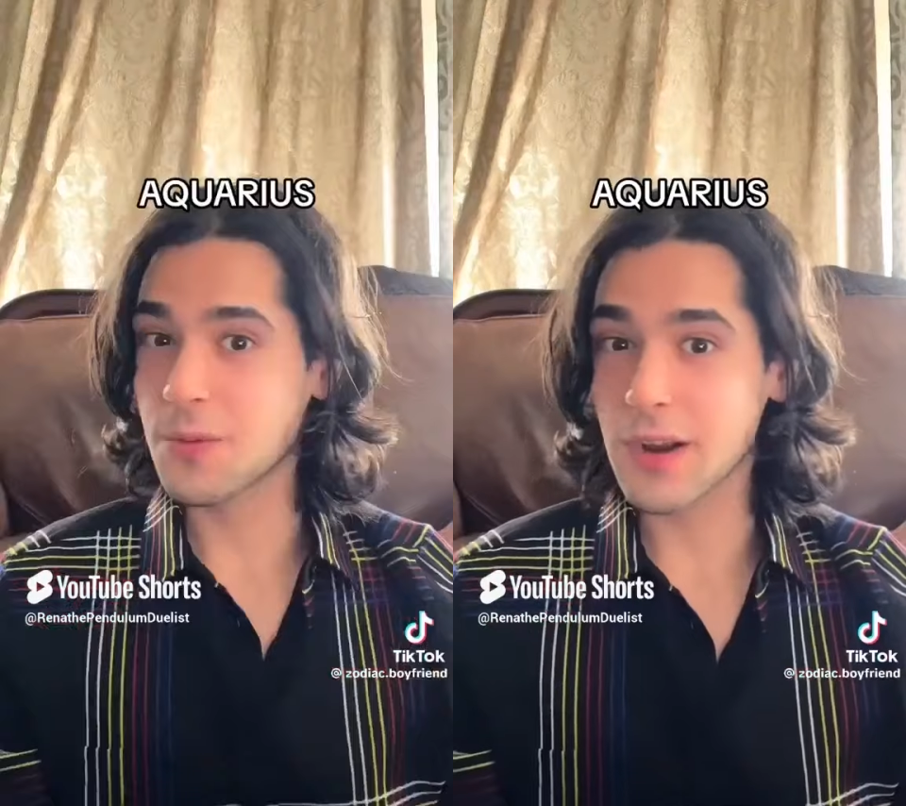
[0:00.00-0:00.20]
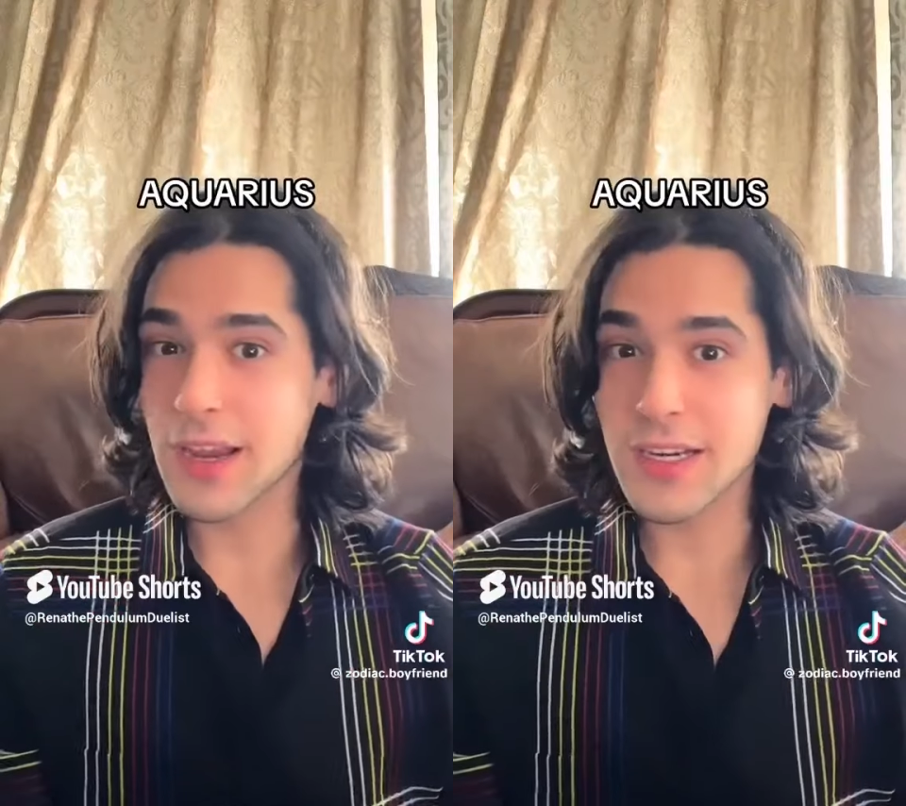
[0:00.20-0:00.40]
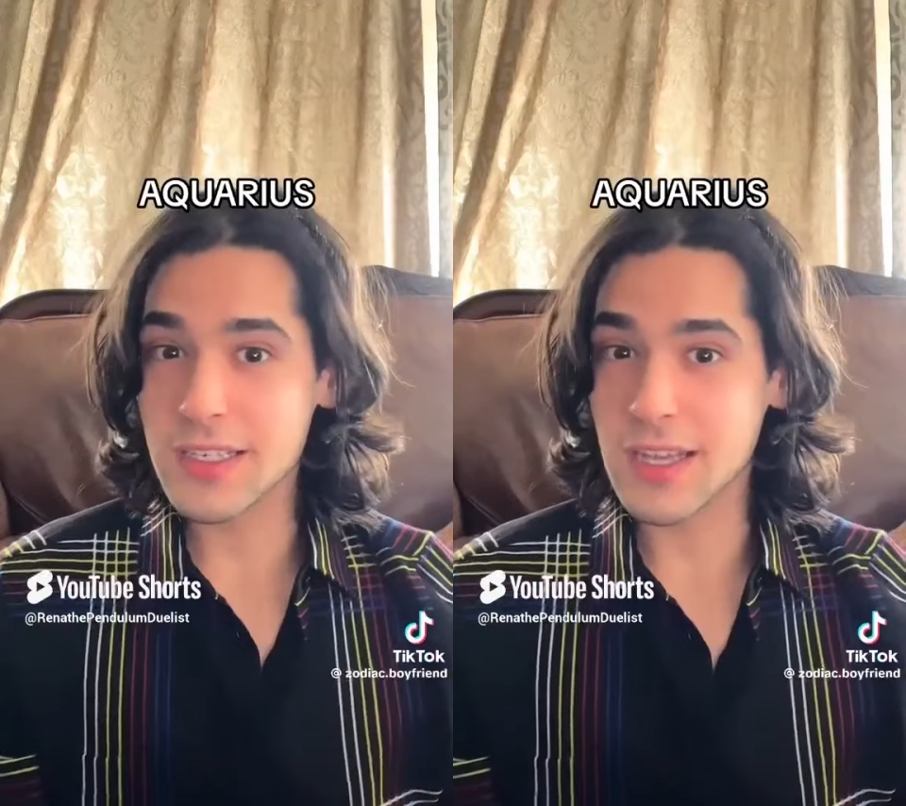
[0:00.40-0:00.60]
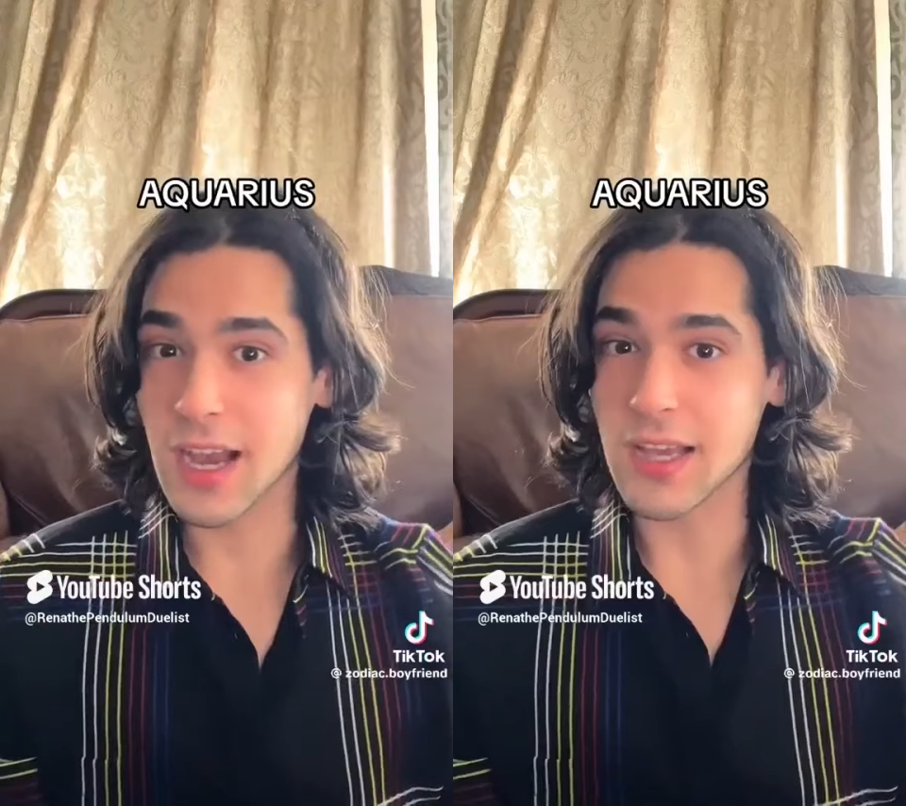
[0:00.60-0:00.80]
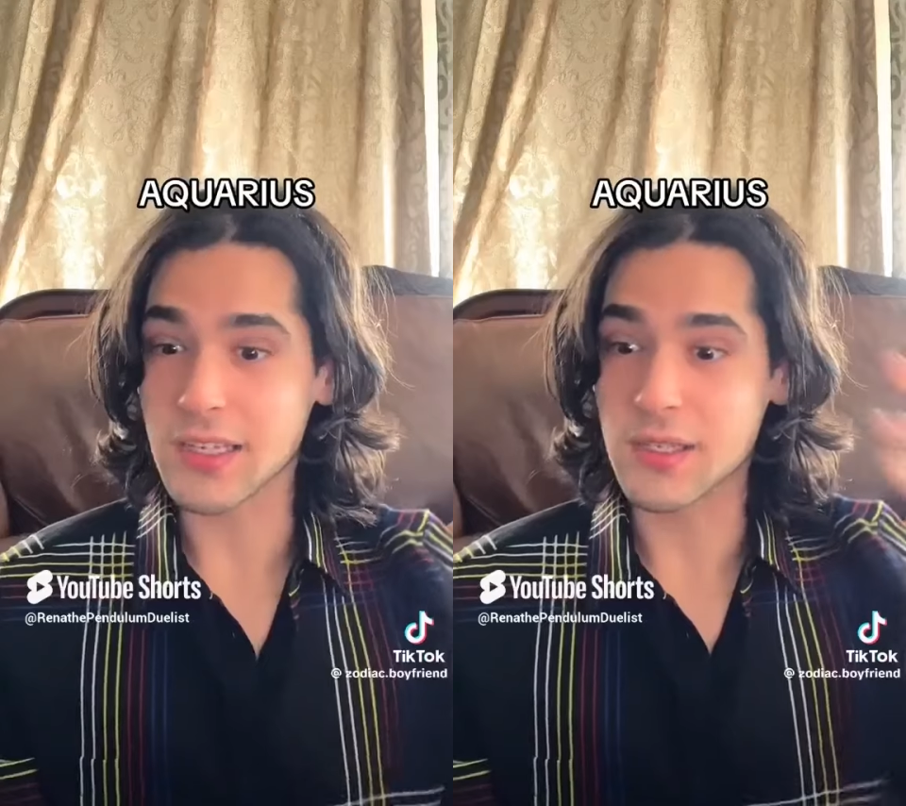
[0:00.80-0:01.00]
We're air
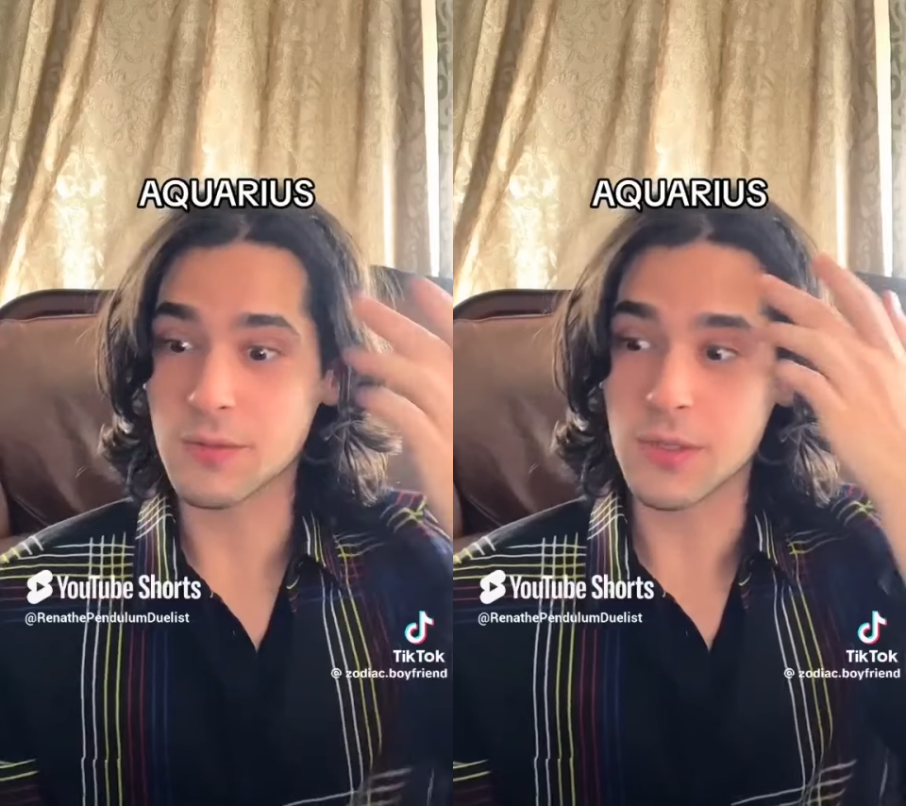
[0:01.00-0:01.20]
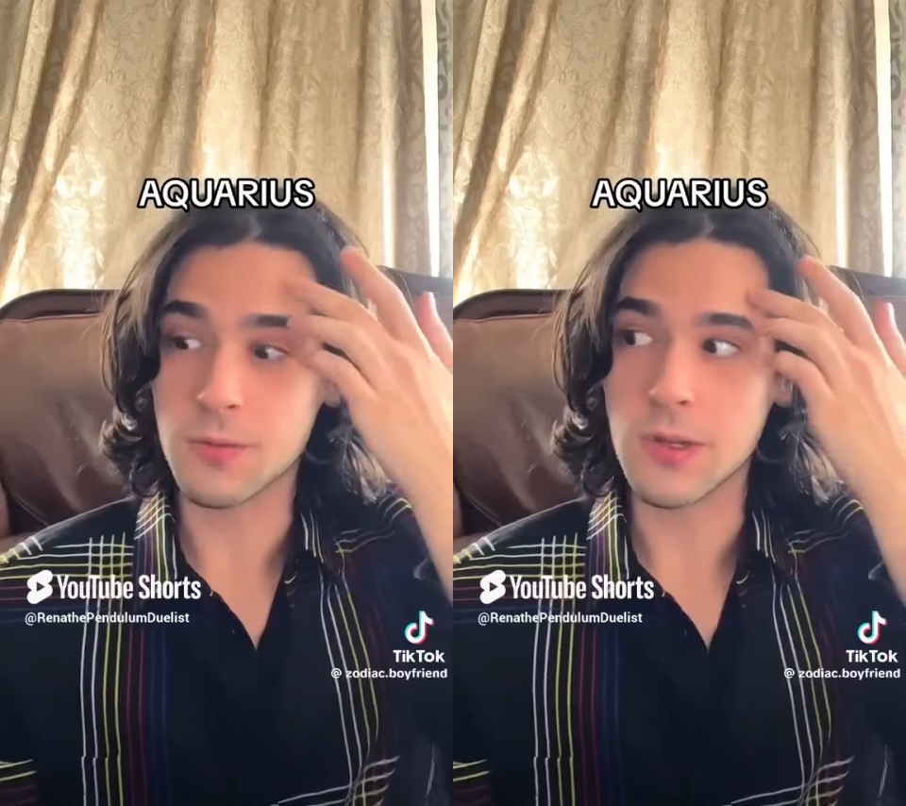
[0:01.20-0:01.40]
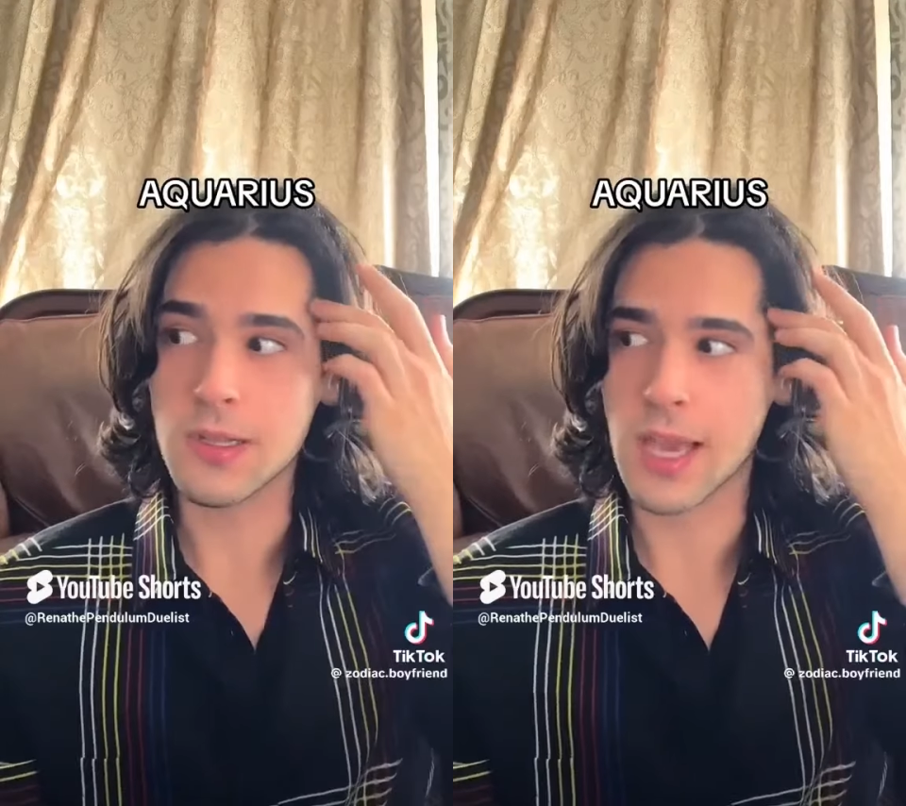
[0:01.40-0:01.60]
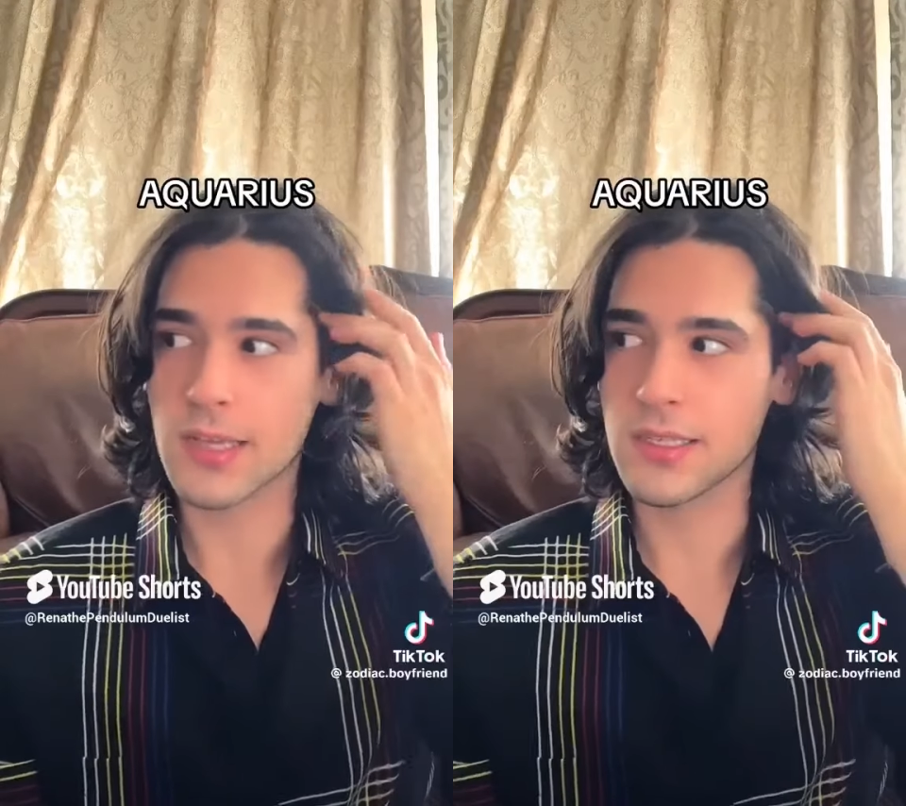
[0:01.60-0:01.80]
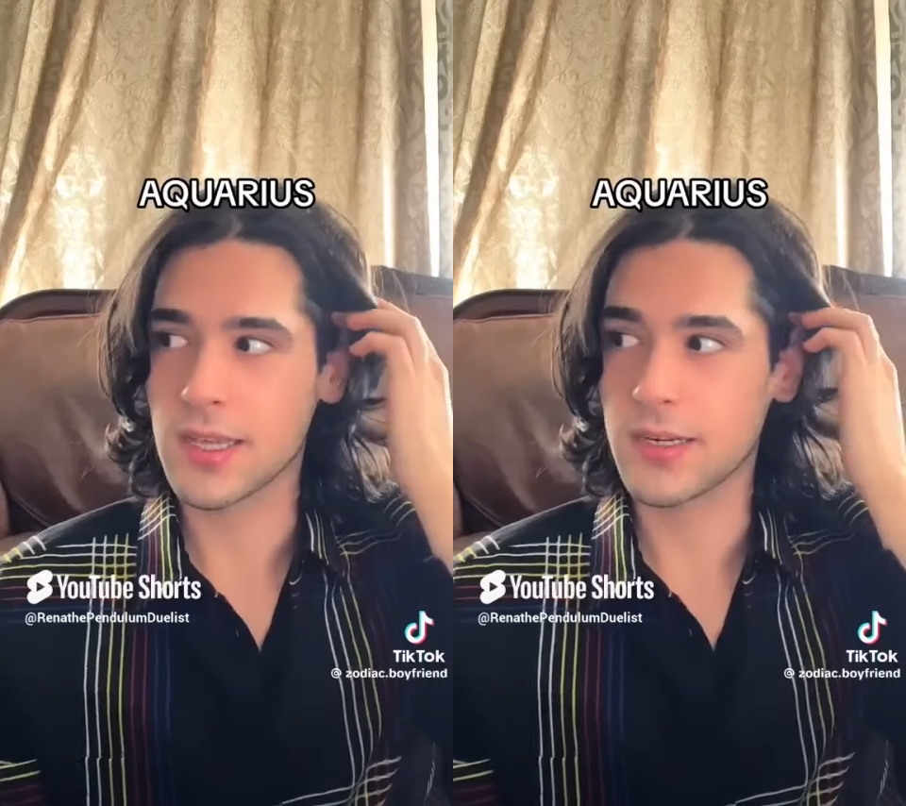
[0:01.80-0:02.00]
signs. We will
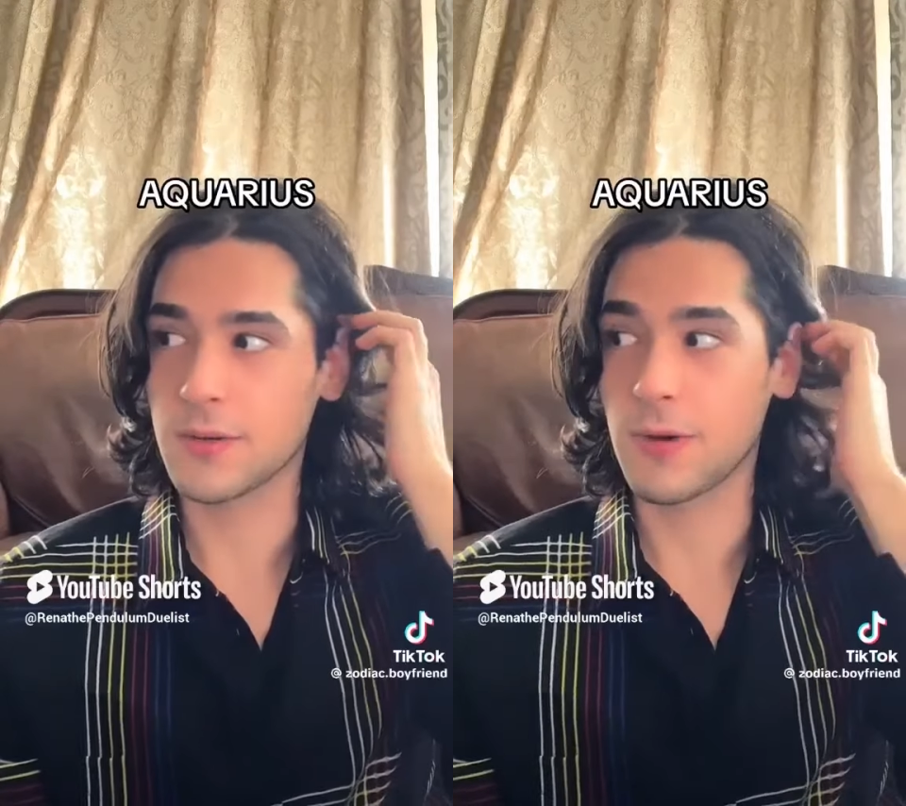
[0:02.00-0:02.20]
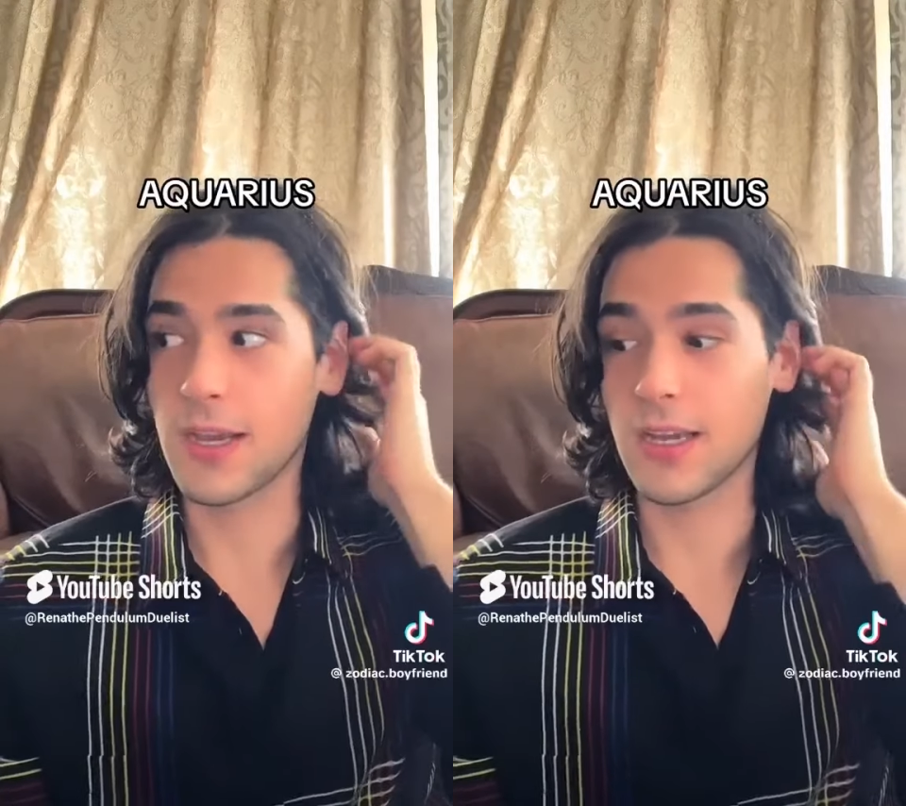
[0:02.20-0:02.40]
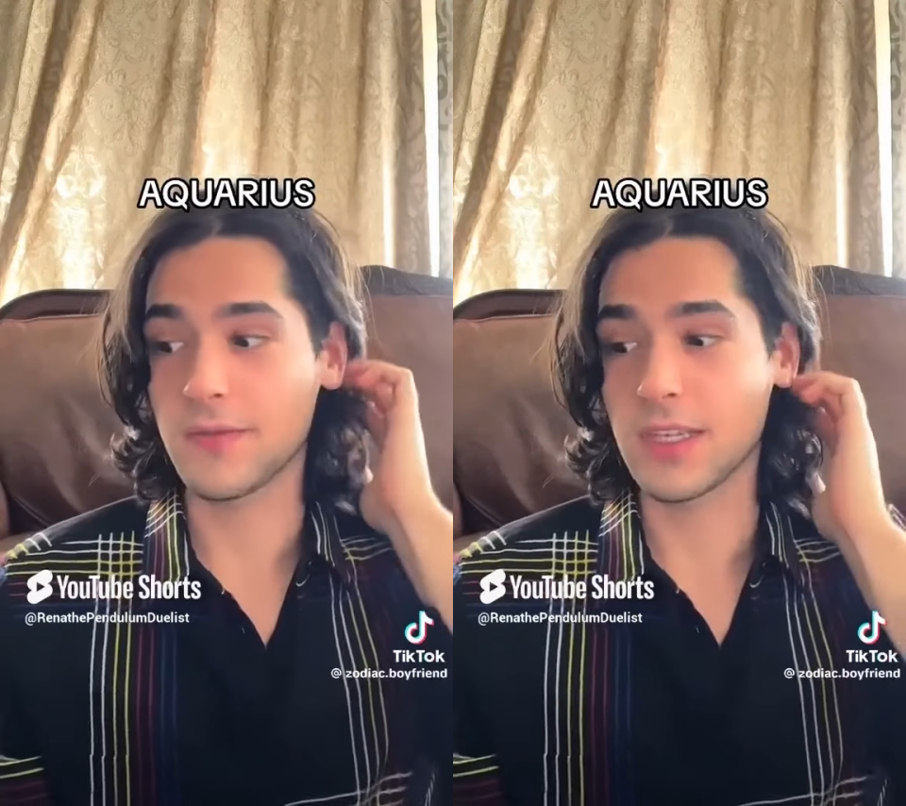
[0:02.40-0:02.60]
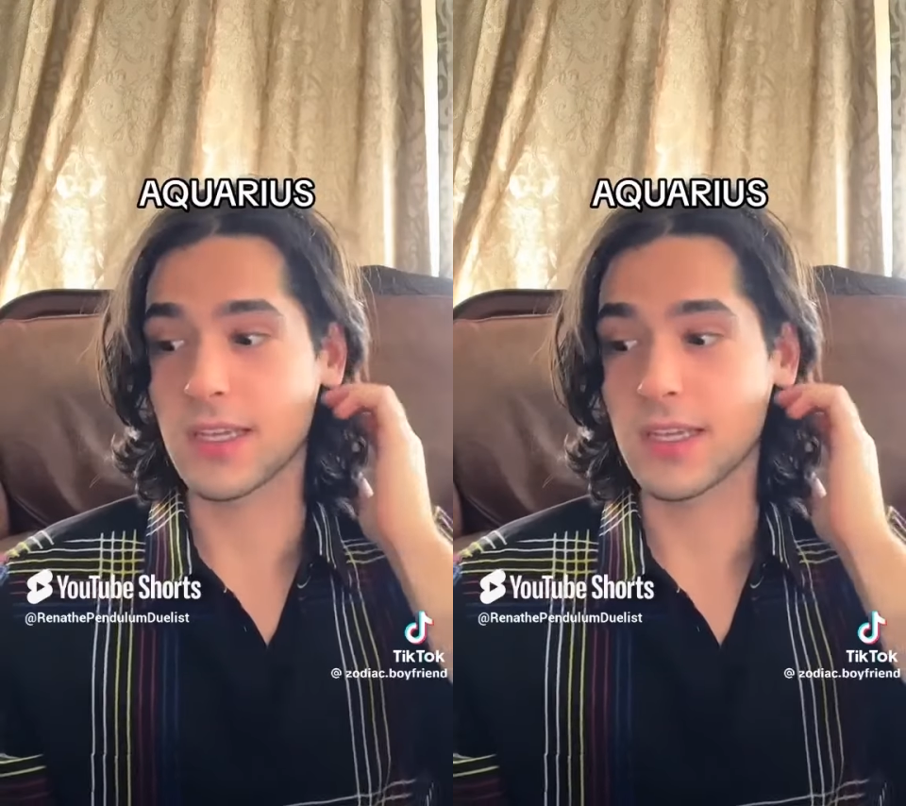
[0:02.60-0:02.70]
gaslight our way out of